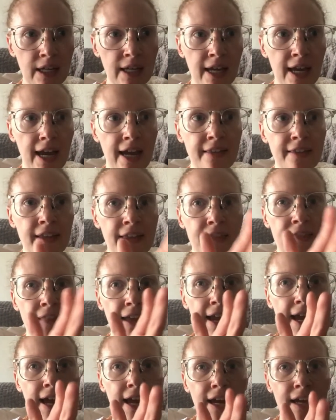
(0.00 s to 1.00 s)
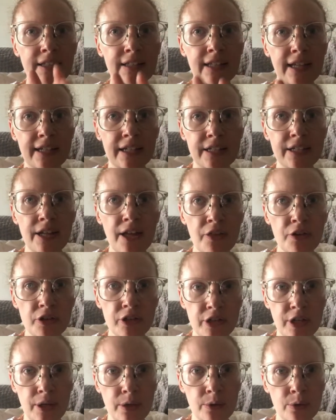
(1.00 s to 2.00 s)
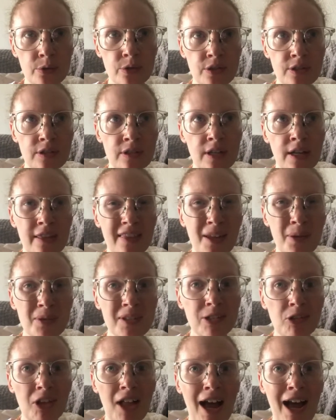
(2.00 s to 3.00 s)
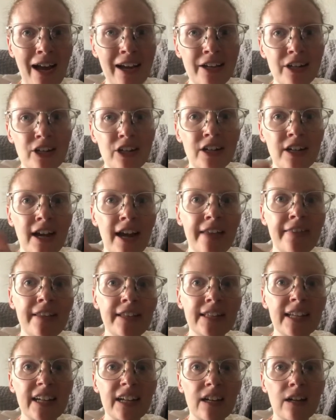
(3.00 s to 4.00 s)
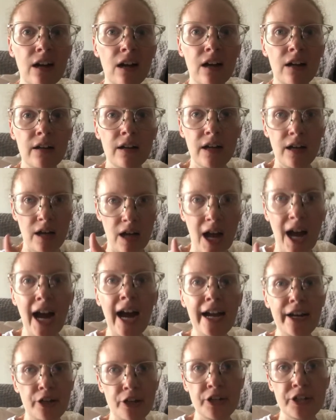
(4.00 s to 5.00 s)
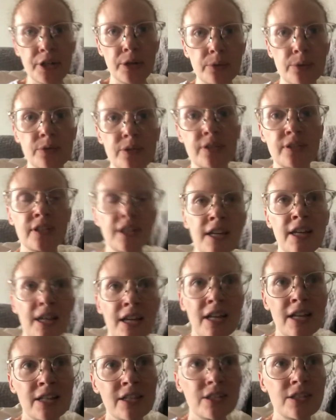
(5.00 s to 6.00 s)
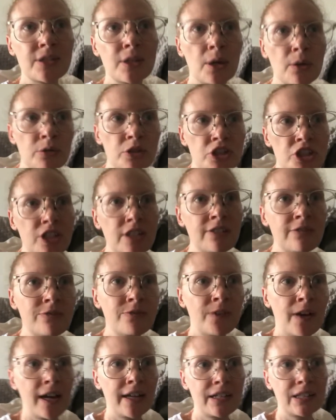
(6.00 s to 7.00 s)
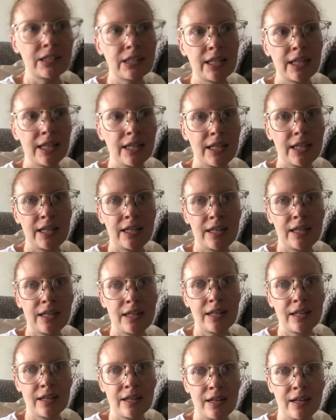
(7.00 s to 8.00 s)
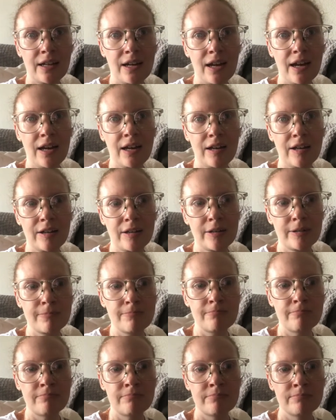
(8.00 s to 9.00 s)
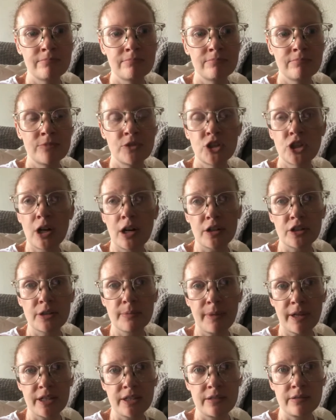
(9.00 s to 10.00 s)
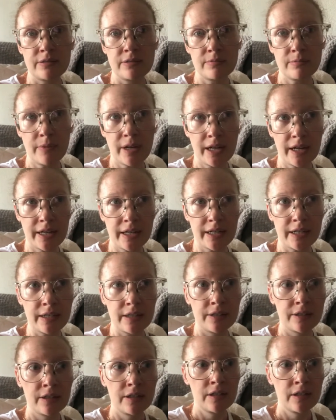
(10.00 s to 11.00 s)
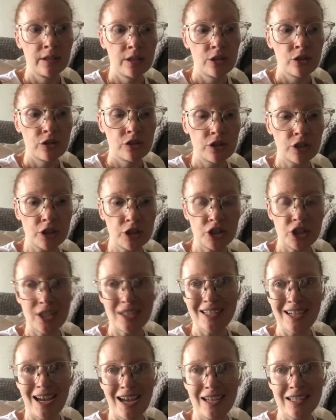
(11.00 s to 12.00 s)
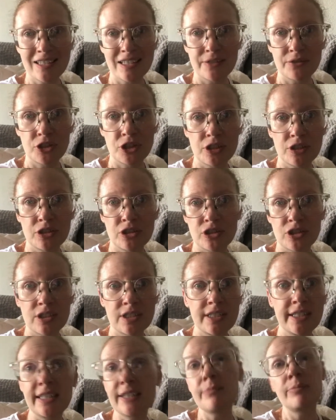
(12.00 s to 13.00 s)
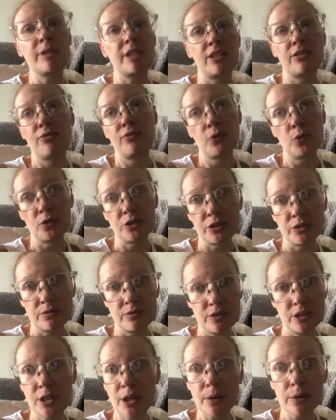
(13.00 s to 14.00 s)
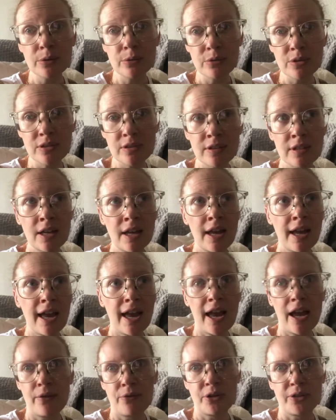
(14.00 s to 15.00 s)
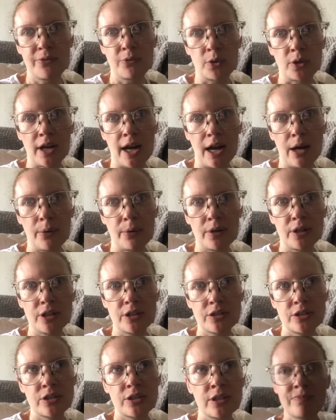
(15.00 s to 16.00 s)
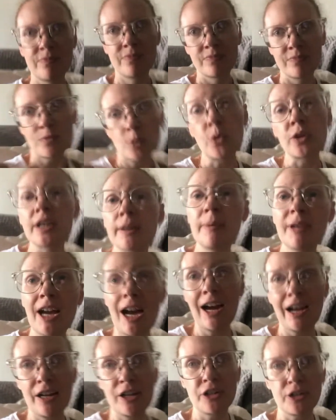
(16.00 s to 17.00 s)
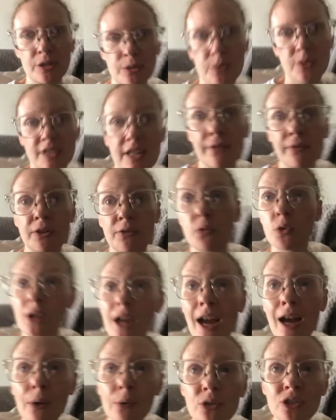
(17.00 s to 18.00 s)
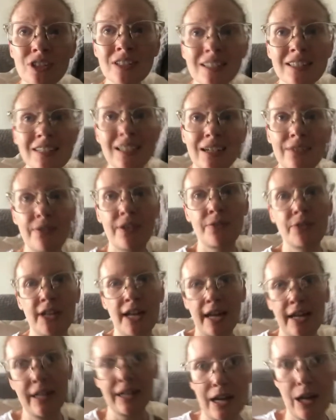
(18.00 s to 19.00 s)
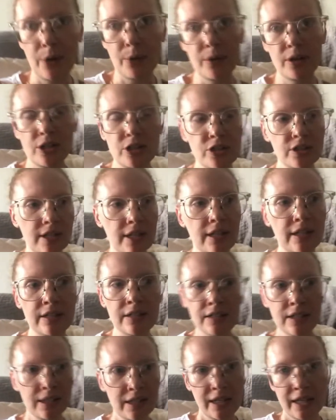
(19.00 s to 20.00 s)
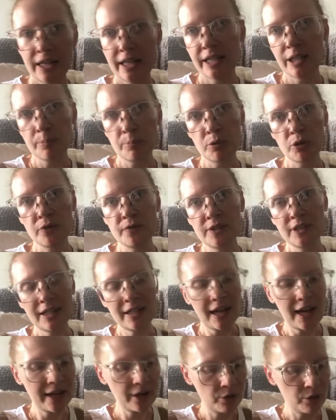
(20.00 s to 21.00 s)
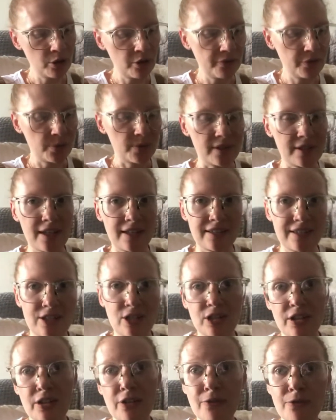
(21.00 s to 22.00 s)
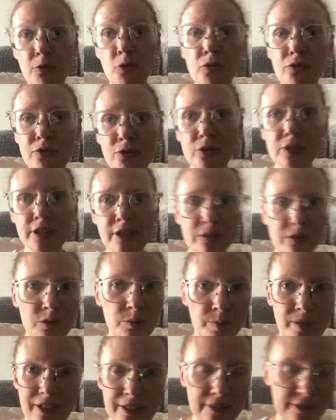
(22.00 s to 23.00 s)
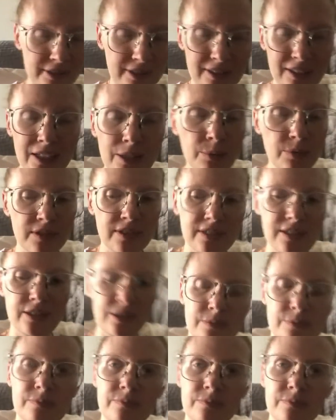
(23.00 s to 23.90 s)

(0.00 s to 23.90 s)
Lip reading: And then they had like another dose that was a little higher, and then like a higher dose. So she finally talked to my surgeon to ask if she could just give me the full dose every 4 hours. Or give me a higher dose every 4 hours instead of every 8 hours. And he approved it. I don't know if it was necessarily the full dose, but it was